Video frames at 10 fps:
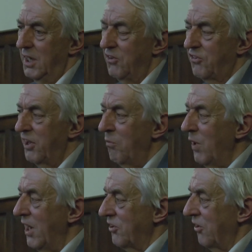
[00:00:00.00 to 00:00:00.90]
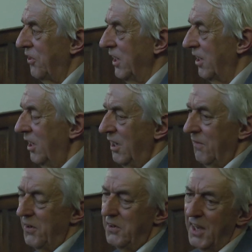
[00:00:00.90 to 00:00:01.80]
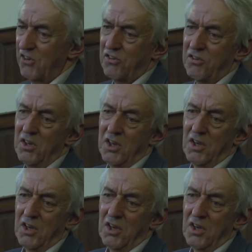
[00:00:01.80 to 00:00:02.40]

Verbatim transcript: In some ways, I think the next,